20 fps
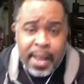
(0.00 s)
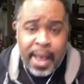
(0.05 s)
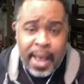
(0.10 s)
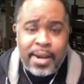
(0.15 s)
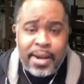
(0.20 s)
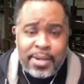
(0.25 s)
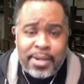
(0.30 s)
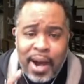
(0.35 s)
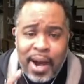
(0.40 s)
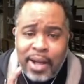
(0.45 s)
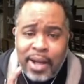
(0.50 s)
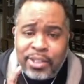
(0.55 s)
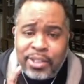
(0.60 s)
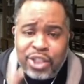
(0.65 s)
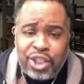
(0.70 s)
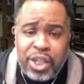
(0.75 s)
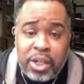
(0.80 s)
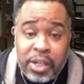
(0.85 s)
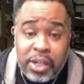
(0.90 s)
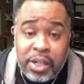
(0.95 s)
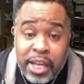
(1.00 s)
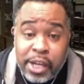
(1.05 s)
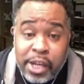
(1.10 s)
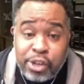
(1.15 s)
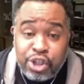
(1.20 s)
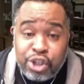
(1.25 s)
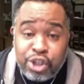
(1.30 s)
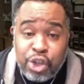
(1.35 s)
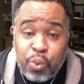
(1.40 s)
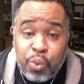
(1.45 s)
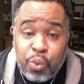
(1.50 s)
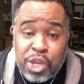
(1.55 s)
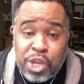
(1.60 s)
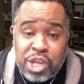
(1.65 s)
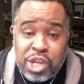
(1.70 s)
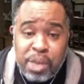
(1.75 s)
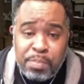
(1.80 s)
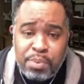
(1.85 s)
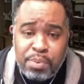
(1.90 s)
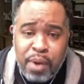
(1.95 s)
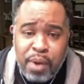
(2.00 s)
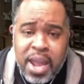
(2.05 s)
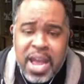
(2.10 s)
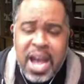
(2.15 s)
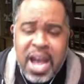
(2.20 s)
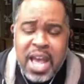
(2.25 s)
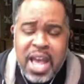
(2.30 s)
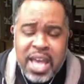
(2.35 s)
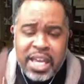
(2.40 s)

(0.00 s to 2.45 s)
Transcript: and and God still hears you when you pray.